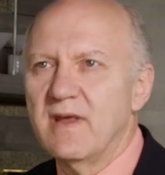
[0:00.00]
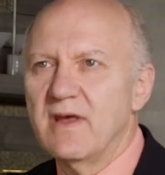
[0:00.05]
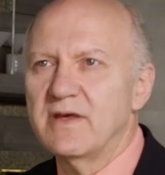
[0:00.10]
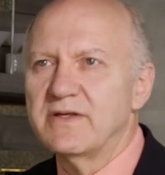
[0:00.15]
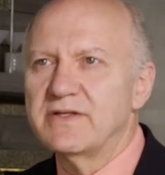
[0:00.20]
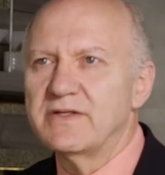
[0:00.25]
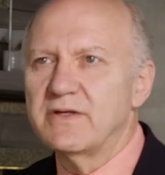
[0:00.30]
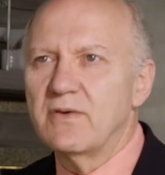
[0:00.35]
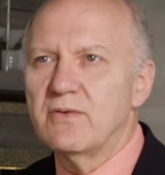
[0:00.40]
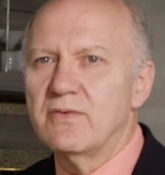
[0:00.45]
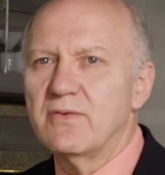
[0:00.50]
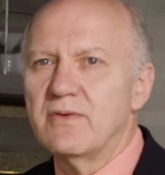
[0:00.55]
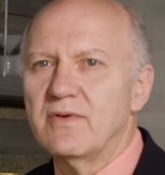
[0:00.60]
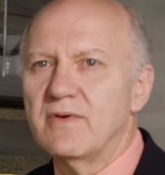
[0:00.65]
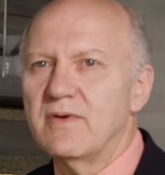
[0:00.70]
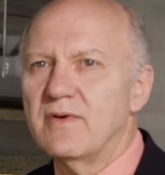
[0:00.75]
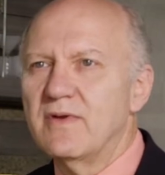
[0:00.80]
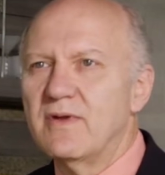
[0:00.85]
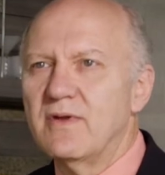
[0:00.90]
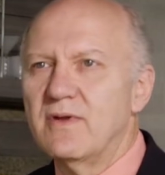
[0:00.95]
So
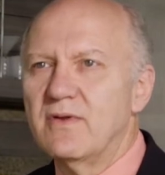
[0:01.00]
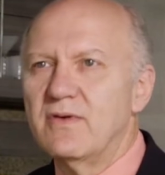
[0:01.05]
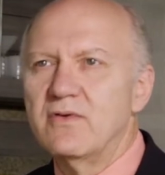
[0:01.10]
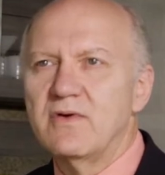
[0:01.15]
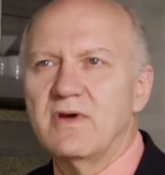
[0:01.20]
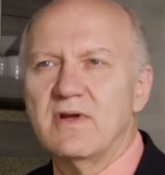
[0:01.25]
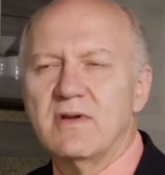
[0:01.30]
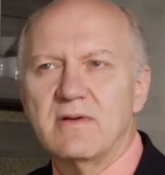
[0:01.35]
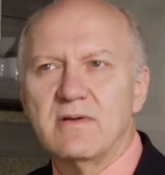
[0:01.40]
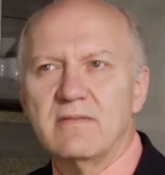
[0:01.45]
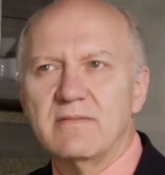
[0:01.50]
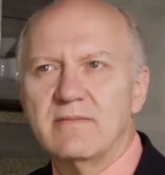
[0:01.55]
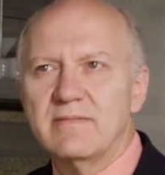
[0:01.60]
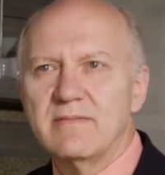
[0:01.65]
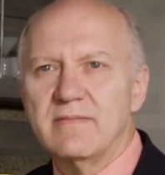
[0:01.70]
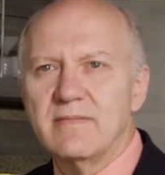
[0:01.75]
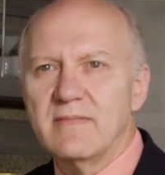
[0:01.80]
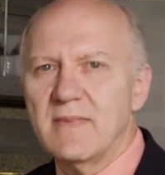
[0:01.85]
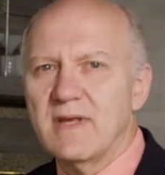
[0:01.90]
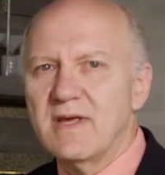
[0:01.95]
you
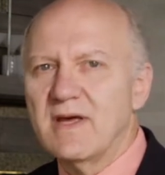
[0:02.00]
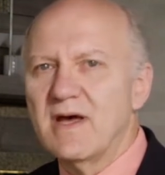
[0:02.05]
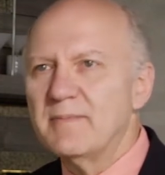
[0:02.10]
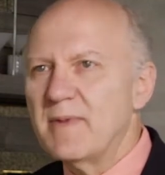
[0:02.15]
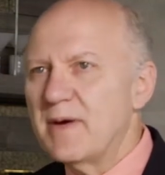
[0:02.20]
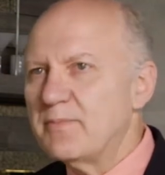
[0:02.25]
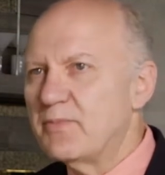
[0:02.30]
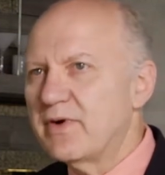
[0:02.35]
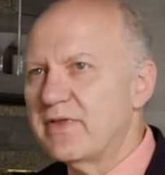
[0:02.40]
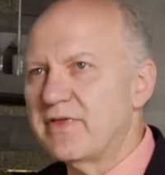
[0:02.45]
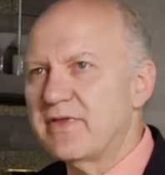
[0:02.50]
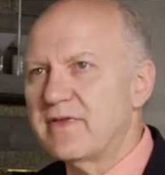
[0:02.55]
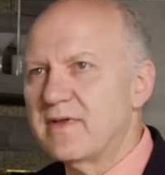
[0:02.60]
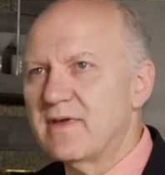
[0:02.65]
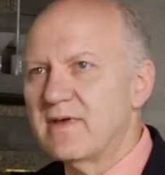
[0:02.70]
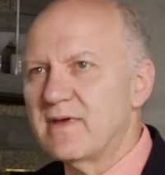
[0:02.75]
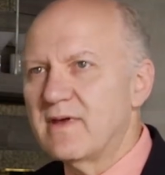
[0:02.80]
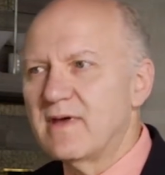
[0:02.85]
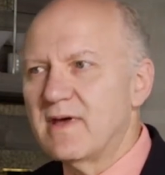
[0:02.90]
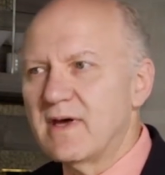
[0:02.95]
can come up with
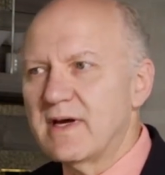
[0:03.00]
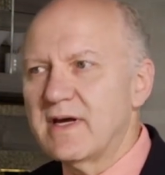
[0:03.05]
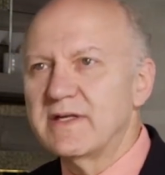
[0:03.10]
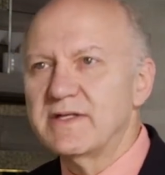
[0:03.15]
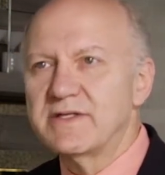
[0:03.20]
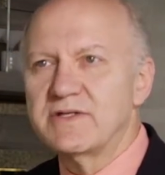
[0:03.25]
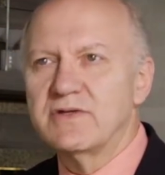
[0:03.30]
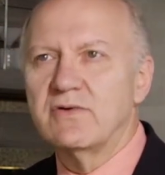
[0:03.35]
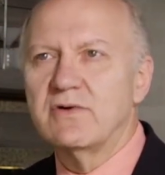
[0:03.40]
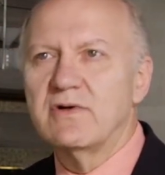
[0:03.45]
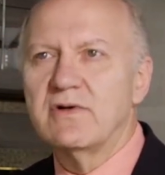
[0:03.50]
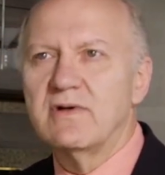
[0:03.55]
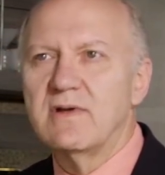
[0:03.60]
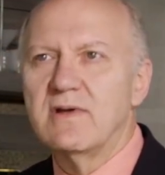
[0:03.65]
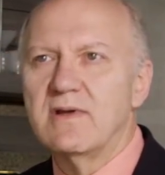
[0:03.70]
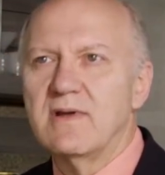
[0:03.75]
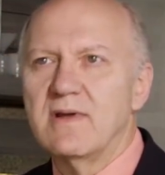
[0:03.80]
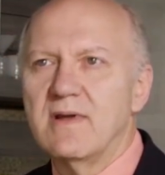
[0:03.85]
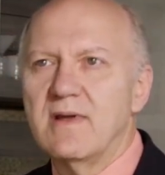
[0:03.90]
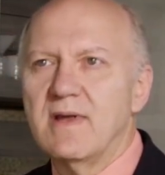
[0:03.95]
a concern,
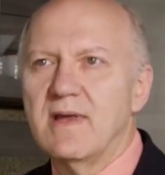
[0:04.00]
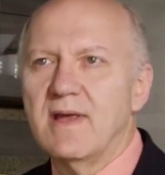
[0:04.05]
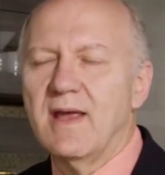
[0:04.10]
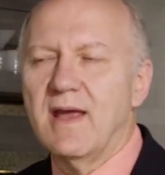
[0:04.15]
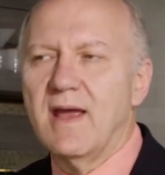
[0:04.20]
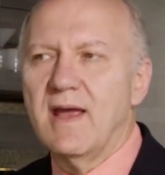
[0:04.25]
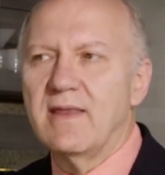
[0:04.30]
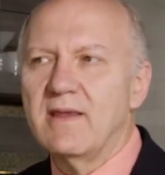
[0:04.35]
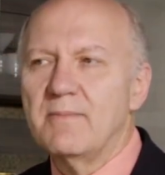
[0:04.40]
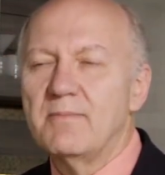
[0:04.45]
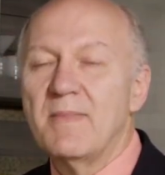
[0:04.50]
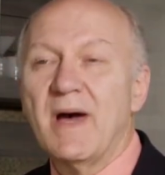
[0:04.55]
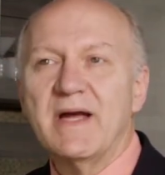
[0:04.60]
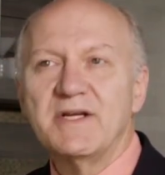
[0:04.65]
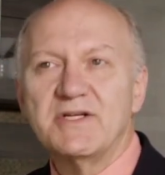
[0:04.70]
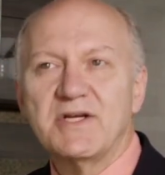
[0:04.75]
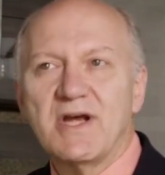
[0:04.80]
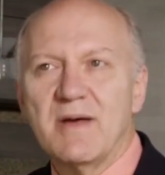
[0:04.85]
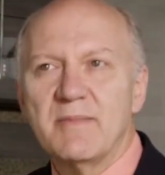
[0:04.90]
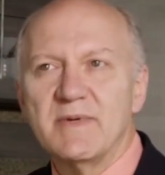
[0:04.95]
and then my
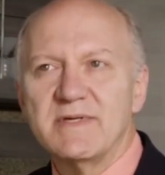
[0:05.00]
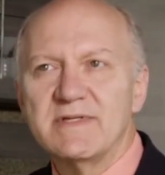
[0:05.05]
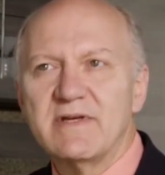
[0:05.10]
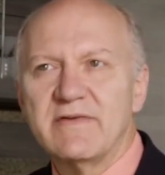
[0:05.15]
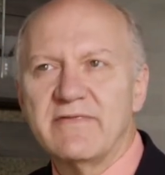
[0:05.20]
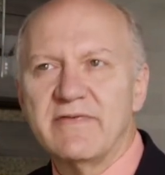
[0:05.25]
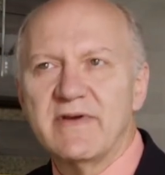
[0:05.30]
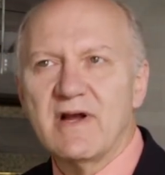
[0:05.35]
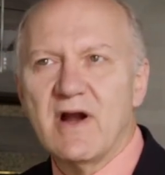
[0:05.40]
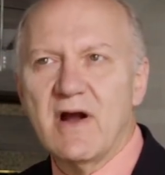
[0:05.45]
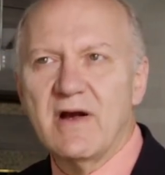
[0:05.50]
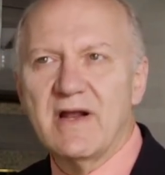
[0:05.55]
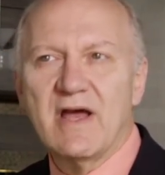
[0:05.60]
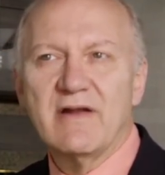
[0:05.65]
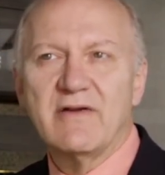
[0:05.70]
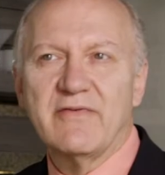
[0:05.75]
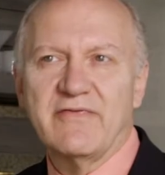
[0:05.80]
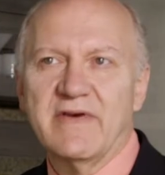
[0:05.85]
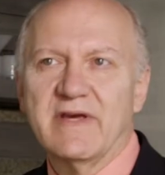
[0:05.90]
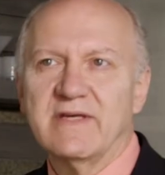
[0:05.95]
job is to figure out
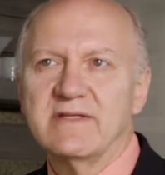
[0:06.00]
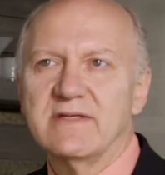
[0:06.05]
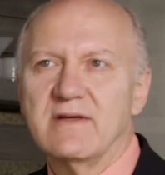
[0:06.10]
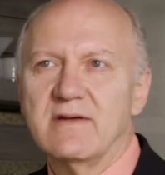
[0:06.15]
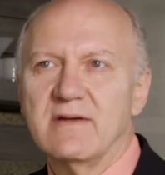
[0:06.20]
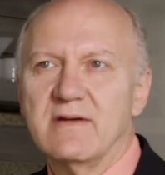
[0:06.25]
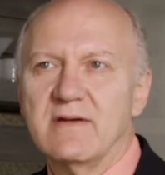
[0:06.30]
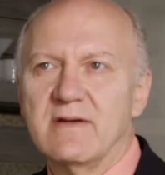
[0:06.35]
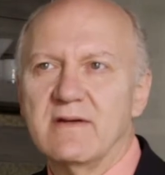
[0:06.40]
how to fix it.